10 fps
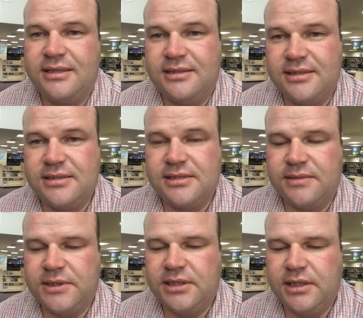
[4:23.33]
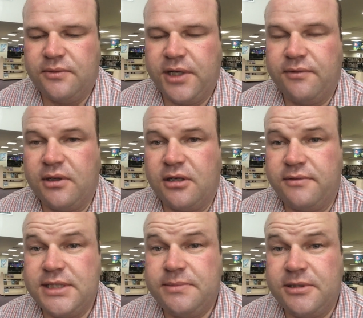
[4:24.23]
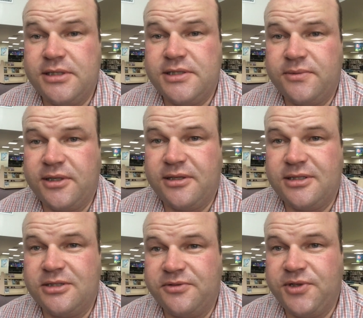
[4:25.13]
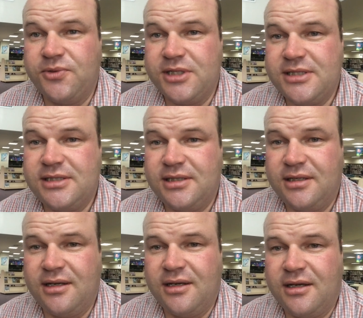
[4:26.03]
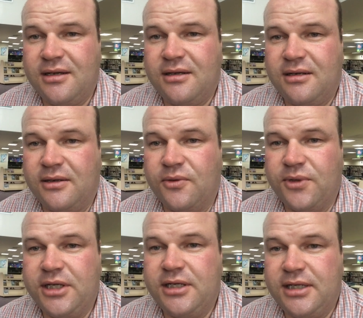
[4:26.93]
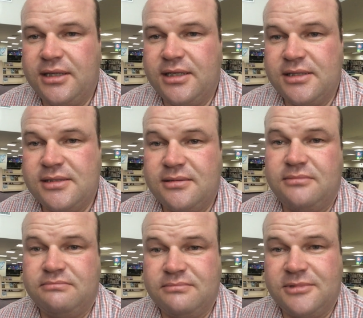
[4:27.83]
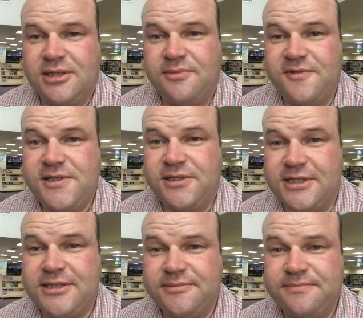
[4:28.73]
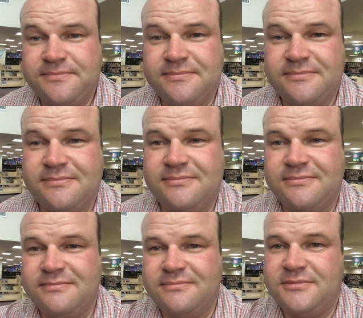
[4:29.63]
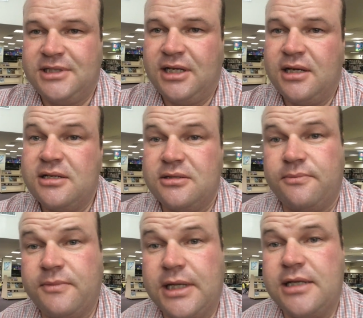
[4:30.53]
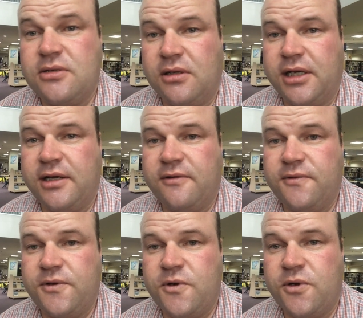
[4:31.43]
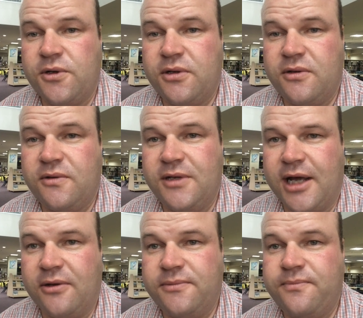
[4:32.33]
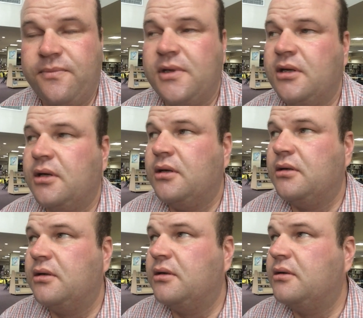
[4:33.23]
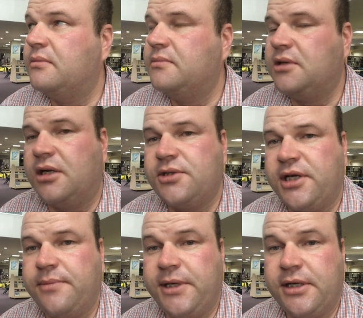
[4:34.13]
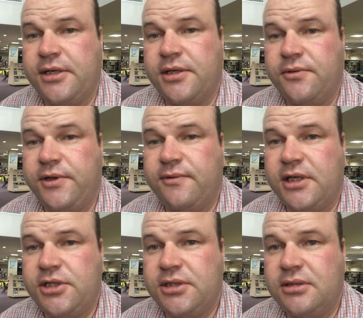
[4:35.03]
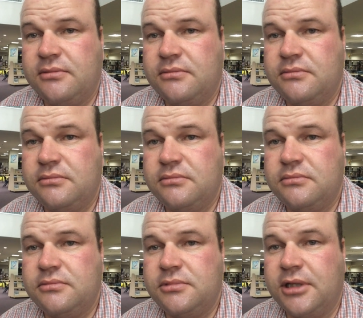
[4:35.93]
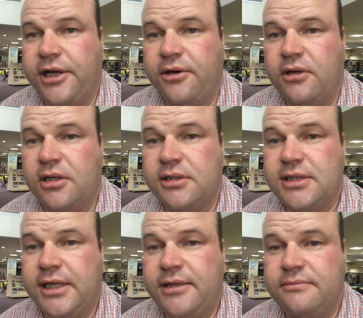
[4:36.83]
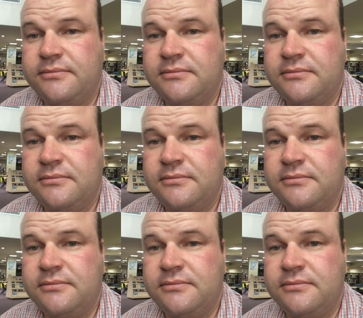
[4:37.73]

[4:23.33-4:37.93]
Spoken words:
This is something that we have a lot of experience with. So if you want to see really neat things, come visit us. So that's all I have for now. I'll try to make another reflection later on today,